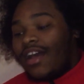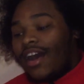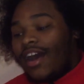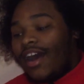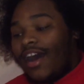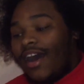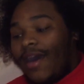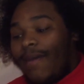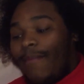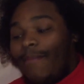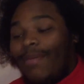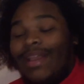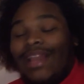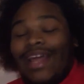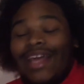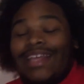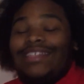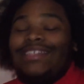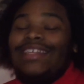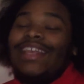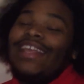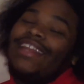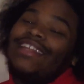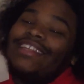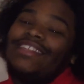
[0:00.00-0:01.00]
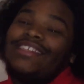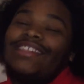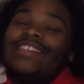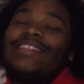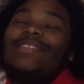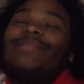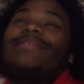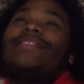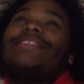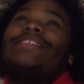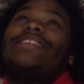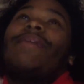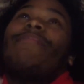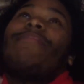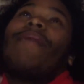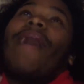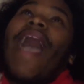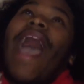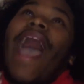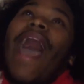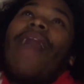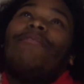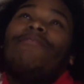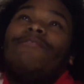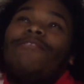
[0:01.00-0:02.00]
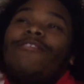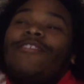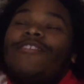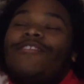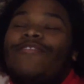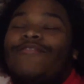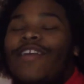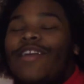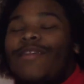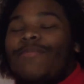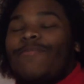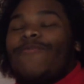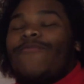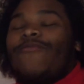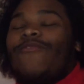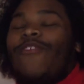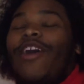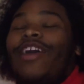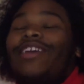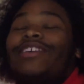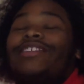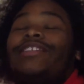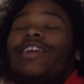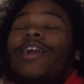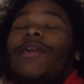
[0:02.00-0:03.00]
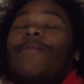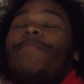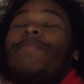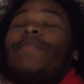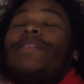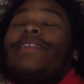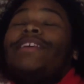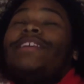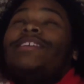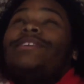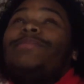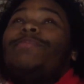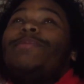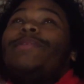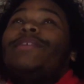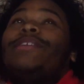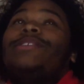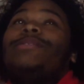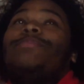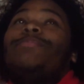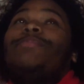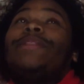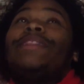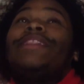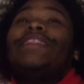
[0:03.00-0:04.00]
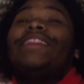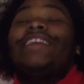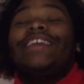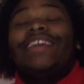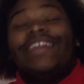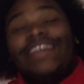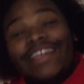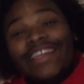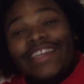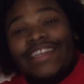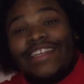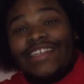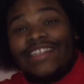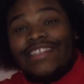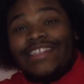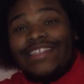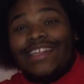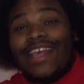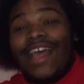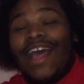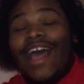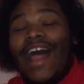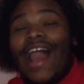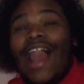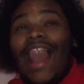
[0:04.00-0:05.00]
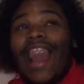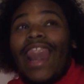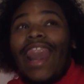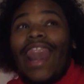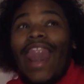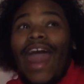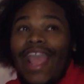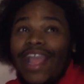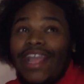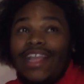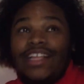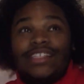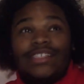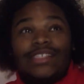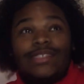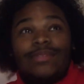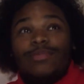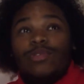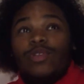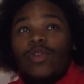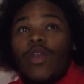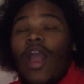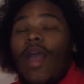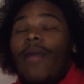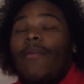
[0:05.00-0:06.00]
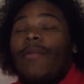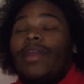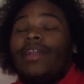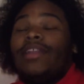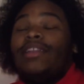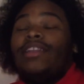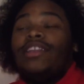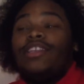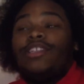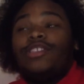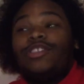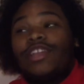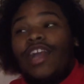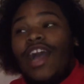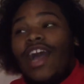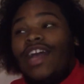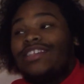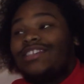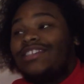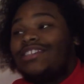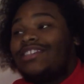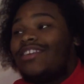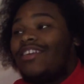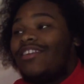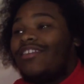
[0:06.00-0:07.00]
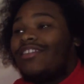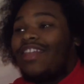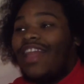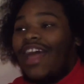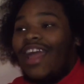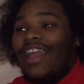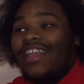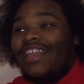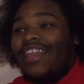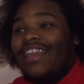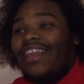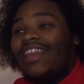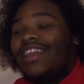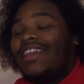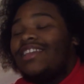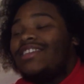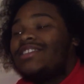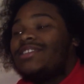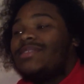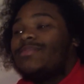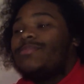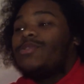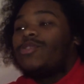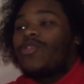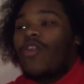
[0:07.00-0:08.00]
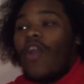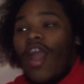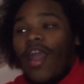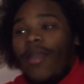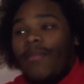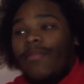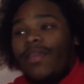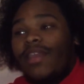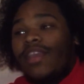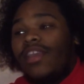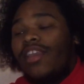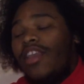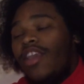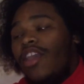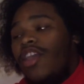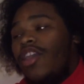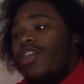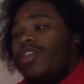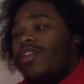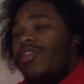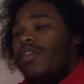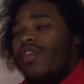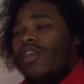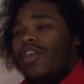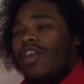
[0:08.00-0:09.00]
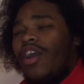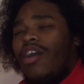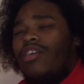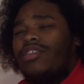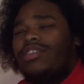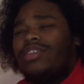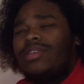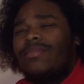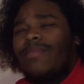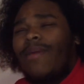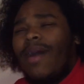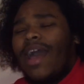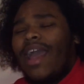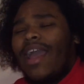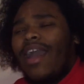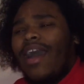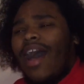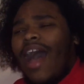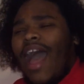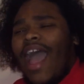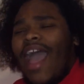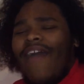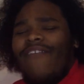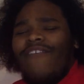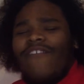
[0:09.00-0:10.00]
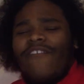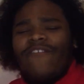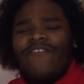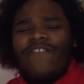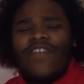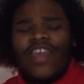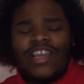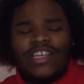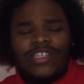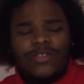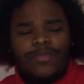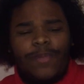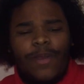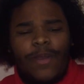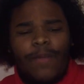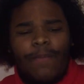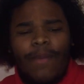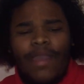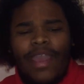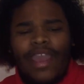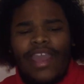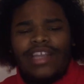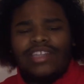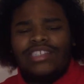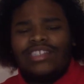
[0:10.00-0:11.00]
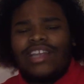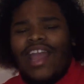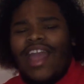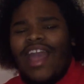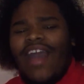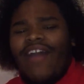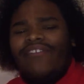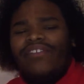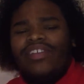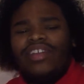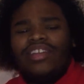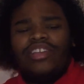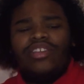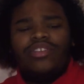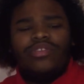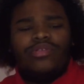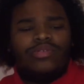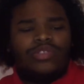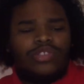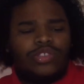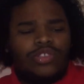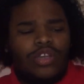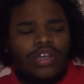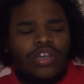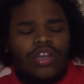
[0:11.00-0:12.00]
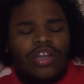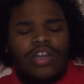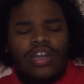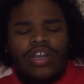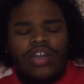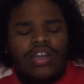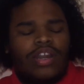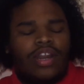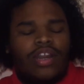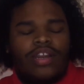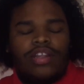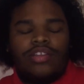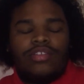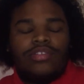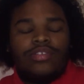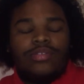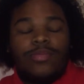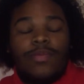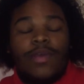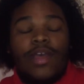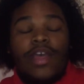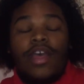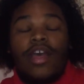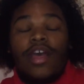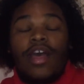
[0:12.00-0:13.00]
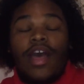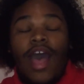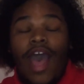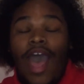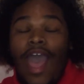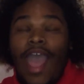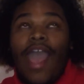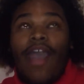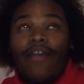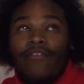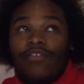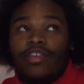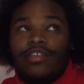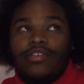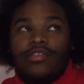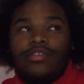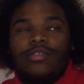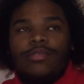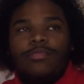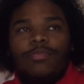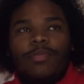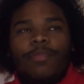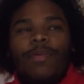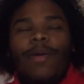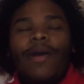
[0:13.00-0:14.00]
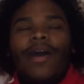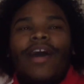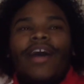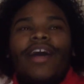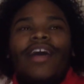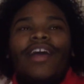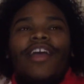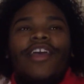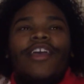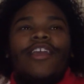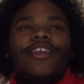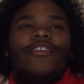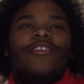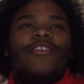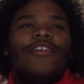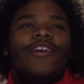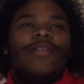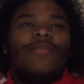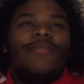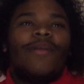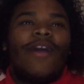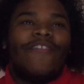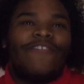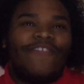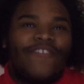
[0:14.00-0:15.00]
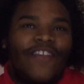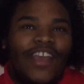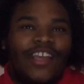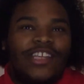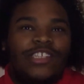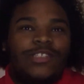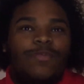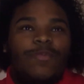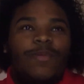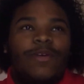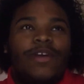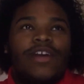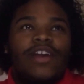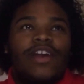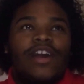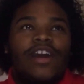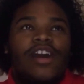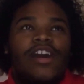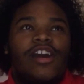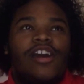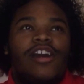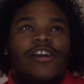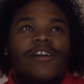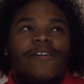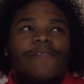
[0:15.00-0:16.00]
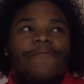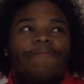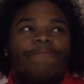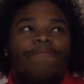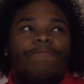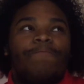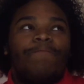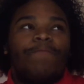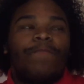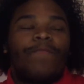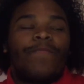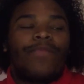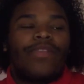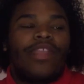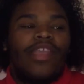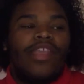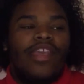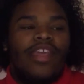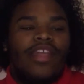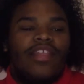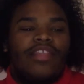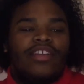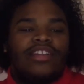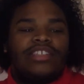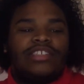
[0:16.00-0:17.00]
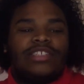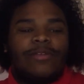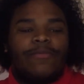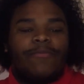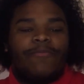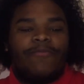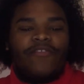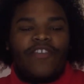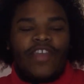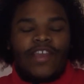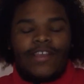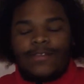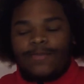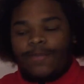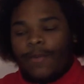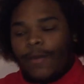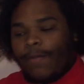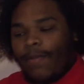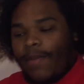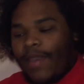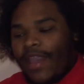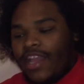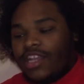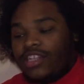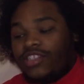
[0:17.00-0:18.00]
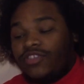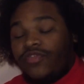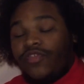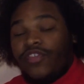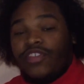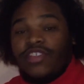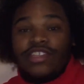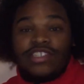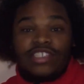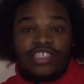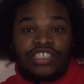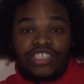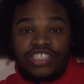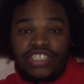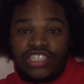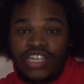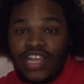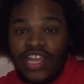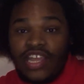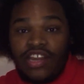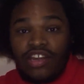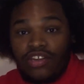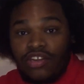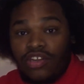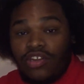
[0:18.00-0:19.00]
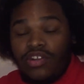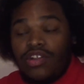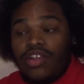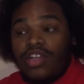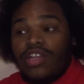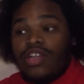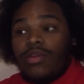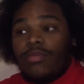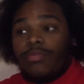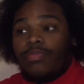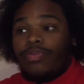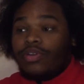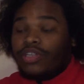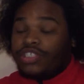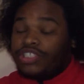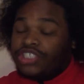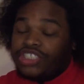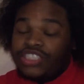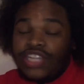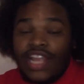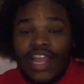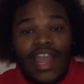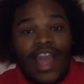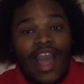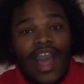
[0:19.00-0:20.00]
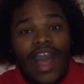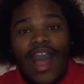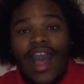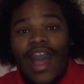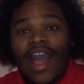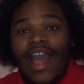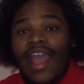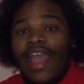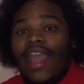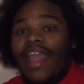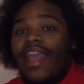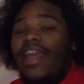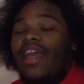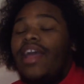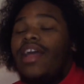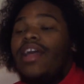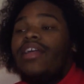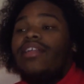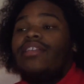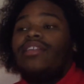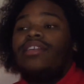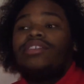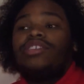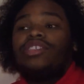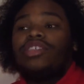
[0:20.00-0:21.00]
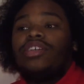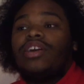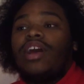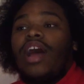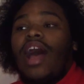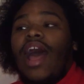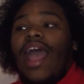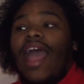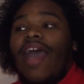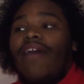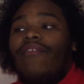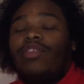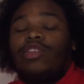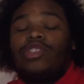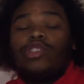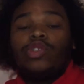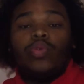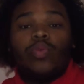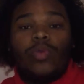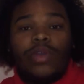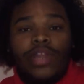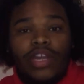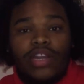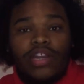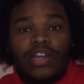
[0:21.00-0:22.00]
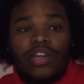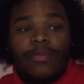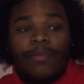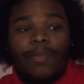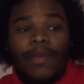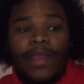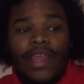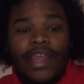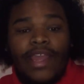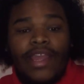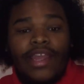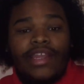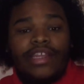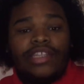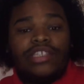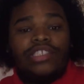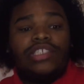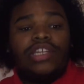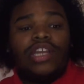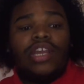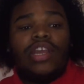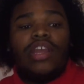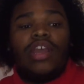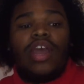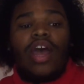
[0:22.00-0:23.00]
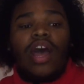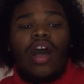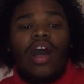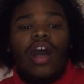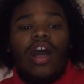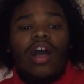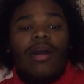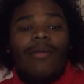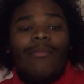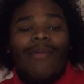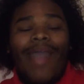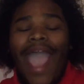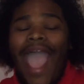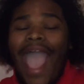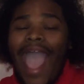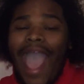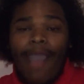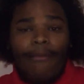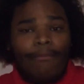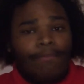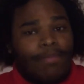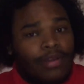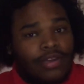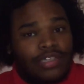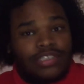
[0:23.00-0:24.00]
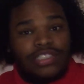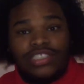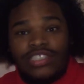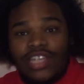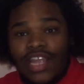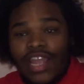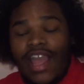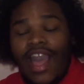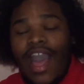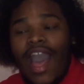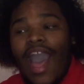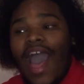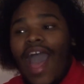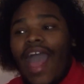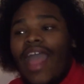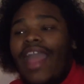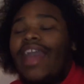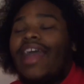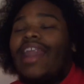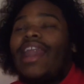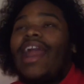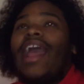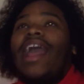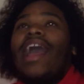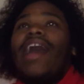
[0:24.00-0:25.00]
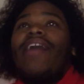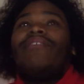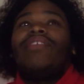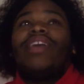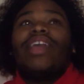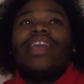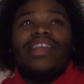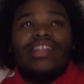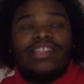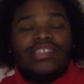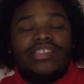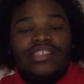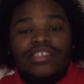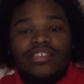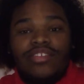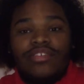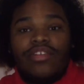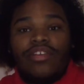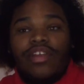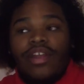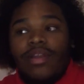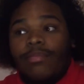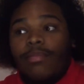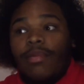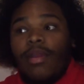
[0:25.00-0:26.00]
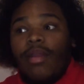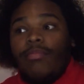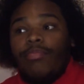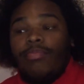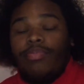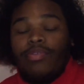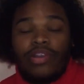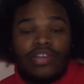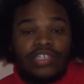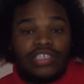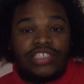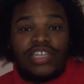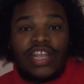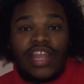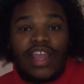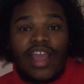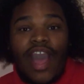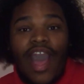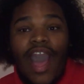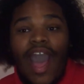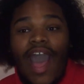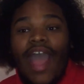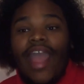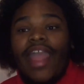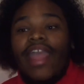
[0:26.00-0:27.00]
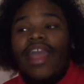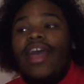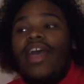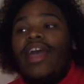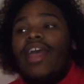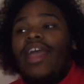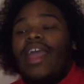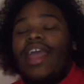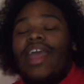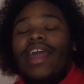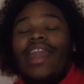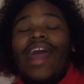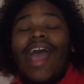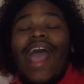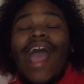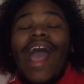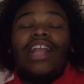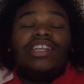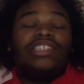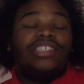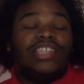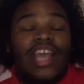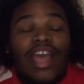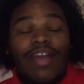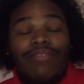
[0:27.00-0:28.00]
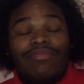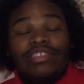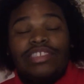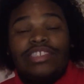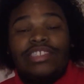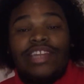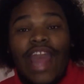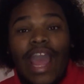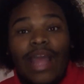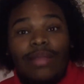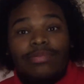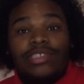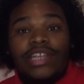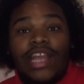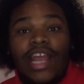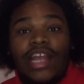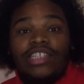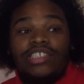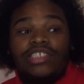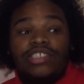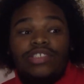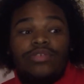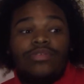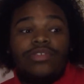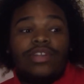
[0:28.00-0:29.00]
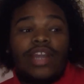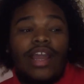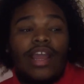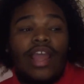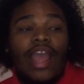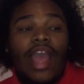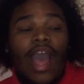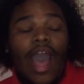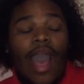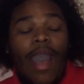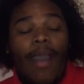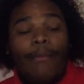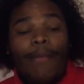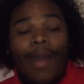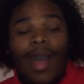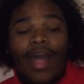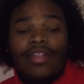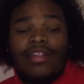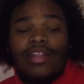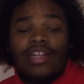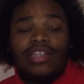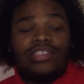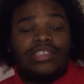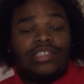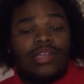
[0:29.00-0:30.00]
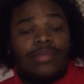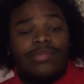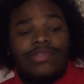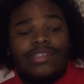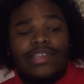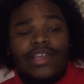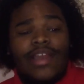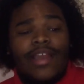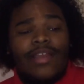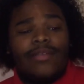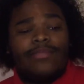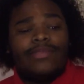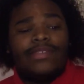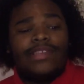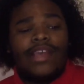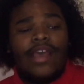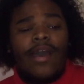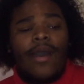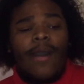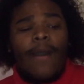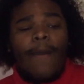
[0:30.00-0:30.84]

Um, but let's get into this because I'm absolutely ready. Before I start, please, please, please like and subscribe. I need you guys to start liking and subscribing. You can go to my, I have a Facebook page, I have a YouTube, or not a YouTube, I have a YouTube, but you can go to my Facebook, um, there's a Facebook page for this channel, Prince Shanghai. There's a, I have a Twitter page, um, at Prince Shanghai, and I have an Instagram, Prince Shanghai. And I actually have a Snapchat too, and I, I'm on there sometimes.